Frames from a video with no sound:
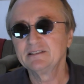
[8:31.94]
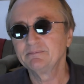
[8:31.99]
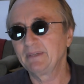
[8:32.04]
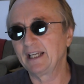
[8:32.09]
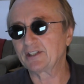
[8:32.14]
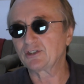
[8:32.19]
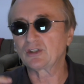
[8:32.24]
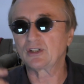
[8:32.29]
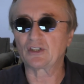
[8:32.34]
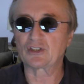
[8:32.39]

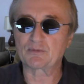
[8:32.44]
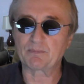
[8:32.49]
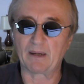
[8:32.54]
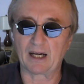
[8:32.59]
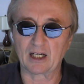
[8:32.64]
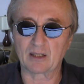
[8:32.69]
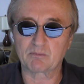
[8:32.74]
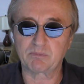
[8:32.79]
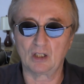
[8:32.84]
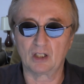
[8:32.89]
make sure the
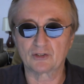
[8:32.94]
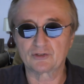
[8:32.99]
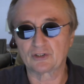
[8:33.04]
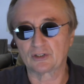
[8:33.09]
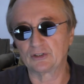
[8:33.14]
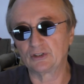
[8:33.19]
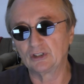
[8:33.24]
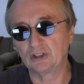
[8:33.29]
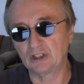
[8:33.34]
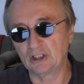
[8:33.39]
spark plugs
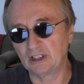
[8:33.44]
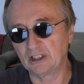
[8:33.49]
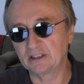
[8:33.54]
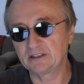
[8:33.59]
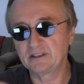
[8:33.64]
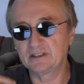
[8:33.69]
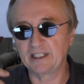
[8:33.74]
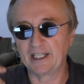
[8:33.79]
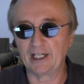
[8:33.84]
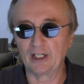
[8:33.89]
are
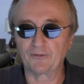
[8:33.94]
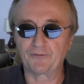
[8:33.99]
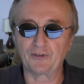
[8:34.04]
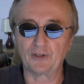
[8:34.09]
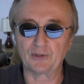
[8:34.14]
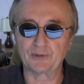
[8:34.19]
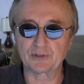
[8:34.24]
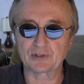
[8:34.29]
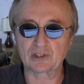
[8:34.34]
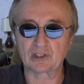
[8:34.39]
good, and the air
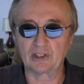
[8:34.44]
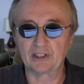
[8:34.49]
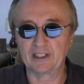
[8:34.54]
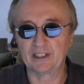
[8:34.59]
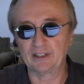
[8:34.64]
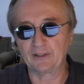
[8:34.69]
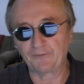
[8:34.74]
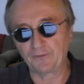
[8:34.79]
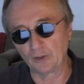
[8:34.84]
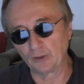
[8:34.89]
filter's
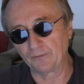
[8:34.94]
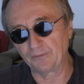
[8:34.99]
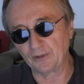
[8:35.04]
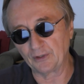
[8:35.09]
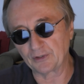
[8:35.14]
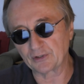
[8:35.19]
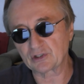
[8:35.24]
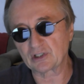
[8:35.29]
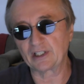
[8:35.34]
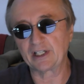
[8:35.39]
clean, the fuel
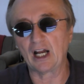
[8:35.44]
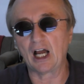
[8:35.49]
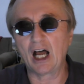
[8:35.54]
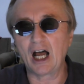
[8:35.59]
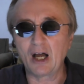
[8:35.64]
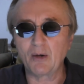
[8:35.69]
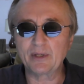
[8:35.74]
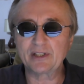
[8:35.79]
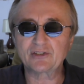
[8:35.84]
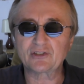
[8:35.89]
filter's clean.
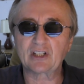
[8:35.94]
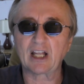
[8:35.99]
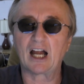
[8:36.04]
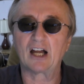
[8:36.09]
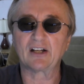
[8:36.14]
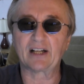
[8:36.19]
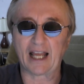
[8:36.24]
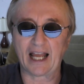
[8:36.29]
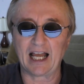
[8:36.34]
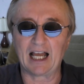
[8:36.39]
Always
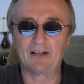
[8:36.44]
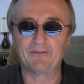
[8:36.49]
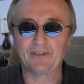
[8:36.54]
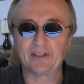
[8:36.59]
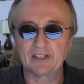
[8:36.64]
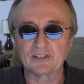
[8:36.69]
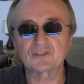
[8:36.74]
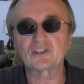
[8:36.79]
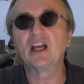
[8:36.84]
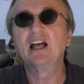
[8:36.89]
start
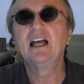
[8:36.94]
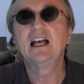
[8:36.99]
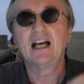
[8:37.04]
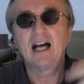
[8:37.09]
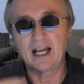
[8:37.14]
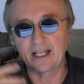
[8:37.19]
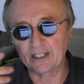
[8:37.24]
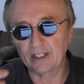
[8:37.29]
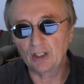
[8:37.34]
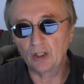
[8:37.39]
obvious
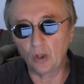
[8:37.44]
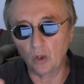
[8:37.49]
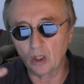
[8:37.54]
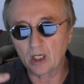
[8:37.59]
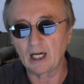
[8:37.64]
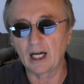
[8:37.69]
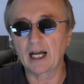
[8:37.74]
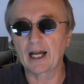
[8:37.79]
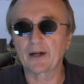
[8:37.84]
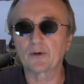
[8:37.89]
on an old
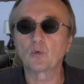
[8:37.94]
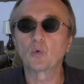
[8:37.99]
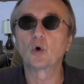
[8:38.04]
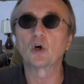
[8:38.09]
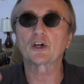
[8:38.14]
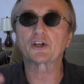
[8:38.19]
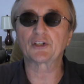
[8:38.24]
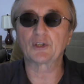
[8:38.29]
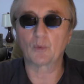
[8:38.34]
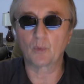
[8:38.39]
car and
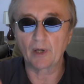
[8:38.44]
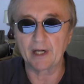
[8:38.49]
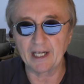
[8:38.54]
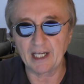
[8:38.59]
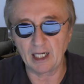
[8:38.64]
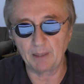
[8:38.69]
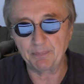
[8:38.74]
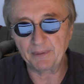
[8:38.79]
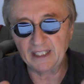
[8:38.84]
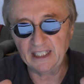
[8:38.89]
work your way
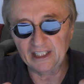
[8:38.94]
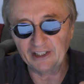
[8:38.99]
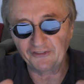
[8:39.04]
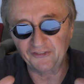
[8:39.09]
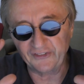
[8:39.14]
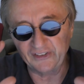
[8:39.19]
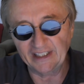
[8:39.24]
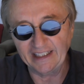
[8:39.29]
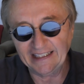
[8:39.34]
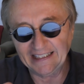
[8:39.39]
up
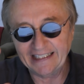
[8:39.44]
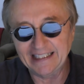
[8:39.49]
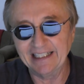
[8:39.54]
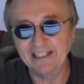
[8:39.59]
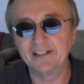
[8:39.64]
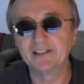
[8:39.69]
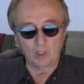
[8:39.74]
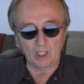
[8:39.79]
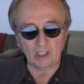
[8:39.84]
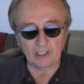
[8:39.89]
if
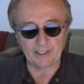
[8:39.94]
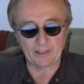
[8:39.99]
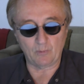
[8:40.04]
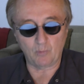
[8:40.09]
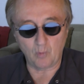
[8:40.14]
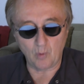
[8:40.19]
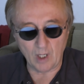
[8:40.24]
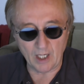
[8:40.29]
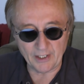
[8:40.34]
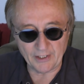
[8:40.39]
needed. Willie
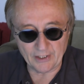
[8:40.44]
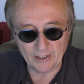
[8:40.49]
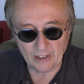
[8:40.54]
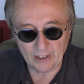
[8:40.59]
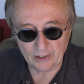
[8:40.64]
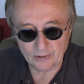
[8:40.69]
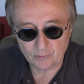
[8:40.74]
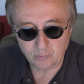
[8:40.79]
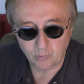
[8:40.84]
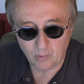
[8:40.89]

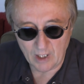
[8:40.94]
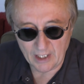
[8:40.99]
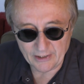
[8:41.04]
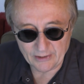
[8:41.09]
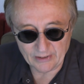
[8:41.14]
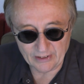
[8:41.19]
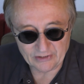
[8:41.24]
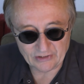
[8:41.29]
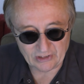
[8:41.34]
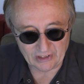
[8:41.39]
Wonders
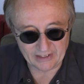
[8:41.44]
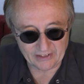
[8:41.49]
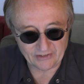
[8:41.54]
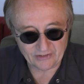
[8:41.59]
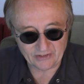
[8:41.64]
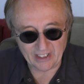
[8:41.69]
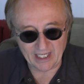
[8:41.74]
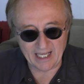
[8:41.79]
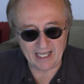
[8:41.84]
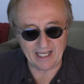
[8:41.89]
wondrously
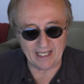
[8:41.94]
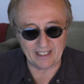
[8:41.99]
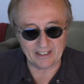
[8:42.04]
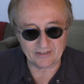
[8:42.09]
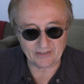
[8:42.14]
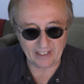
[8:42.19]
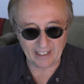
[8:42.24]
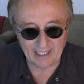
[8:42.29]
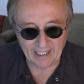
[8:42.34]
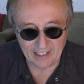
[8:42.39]

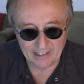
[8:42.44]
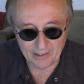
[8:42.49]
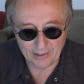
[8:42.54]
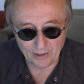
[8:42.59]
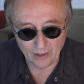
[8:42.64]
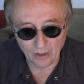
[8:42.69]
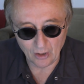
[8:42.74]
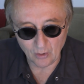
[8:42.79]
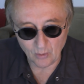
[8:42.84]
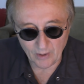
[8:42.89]
says, I got an
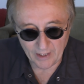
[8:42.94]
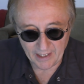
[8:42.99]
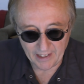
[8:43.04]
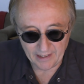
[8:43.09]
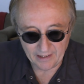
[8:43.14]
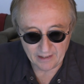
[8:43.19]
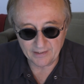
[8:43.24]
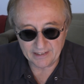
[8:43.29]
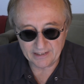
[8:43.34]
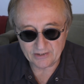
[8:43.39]
oh
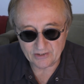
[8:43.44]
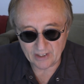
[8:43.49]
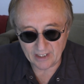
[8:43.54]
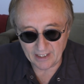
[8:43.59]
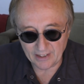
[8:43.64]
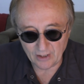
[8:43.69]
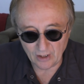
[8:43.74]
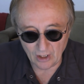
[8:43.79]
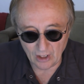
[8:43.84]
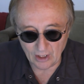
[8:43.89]
eight
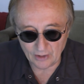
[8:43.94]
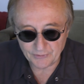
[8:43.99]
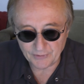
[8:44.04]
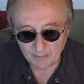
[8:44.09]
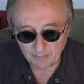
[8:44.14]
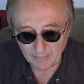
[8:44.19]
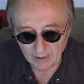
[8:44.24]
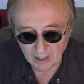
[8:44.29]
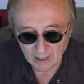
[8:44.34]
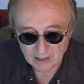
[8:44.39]
Nissan
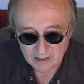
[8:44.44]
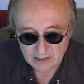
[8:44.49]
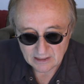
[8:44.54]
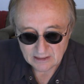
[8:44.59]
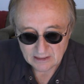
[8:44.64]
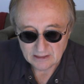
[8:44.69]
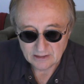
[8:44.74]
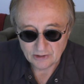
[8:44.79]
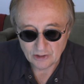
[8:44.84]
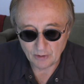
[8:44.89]
Altima.
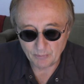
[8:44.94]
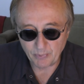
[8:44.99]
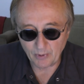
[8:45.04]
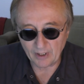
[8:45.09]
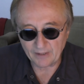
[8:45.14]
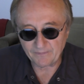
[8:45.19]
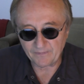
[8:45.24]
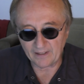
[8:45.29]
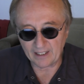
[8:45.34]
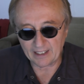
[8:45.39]
two
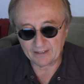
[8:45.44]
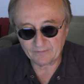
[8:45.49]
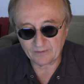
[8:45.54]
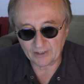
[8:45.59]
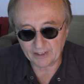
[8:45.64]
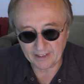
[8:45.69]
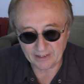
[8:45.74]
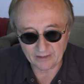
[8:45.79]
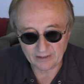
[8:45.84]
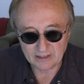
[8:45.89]
point five
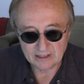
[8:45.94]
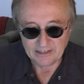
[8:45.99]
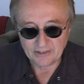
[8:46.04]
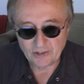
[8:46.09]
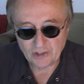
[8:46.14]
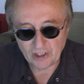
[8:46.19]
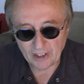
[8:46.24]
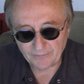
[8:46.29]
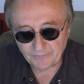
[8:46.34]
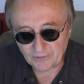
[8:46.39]
liter. It's
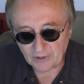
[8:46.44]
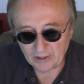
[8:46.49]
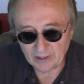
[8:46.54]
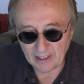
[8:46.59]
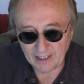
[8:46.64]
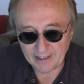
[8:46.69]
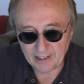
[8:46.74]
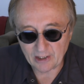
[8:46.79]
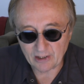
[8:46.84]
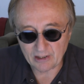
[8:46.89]
shifting
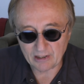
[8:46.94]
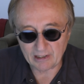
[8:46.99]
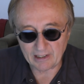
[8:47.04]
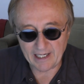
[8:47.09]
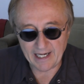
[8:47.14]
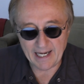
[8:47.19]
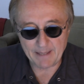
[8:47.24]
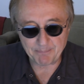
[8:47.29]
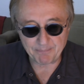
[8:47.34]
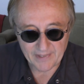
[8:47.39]
like
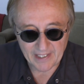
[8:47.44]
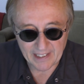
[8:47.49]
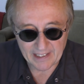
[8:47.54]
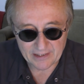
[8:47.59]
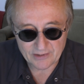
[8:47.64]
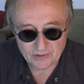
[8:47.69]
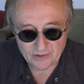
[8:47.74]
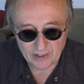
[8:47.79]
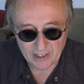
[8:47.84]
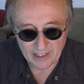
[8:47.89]
crap, and
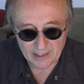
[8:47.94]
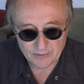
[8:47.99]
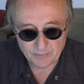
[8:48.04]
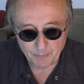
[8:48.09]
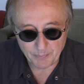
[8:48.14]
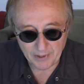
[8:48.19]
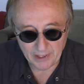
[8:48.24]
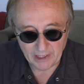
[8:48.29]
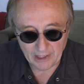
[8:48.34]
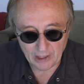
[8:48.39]
it says
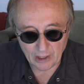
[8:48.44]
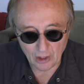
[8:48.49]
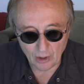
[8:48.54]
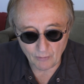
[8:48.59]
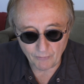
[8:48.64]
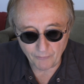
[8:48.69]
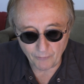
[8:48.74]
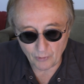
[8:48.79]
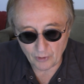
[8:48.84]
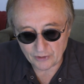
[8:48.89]
P
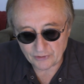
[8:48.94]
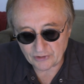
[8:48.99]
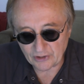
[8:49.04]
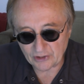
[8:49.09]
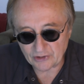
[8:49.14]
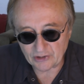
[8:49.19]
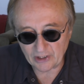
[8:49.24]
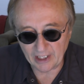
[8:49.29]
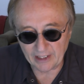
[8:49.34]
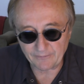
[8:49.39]
oh four
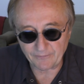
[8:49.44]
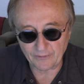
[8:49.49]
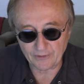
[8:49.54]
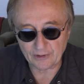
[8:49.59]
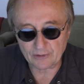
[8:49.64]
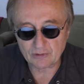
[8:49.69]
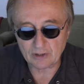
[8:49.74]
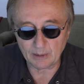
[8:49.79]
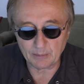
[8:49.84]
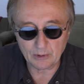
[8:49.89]
six eight for
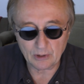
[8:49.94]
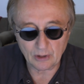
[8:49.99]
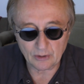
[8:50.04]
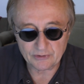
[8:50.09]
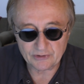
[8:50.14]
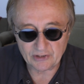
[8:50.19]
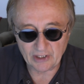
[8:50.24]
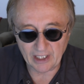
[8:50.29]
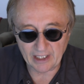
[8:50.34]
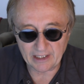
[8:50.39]
the trouble
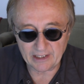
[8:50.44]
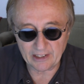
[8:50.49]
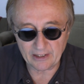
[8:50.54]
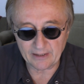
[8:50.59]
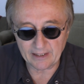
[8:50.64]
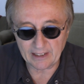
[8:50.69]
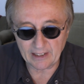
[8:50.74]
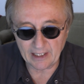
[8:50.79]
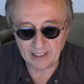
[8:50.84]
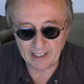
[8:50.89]
code.
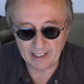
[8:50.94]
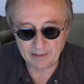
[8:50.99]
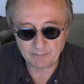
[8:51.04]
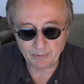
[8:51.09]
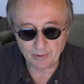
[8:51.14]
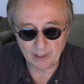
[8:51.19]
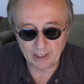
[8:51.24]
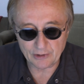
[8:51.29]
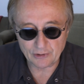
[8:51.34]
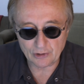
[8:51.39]
Secondary line
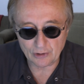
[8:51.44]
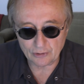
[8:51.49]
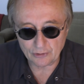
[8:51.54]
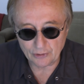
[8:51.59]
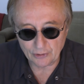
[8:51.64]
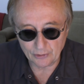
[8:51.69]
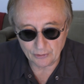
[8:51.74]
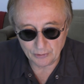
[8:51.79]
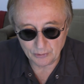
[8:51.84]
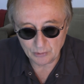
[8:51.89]
pressure
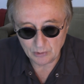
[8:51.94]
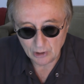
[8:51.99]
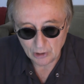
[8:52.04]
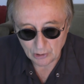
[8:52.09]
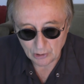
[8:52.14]
too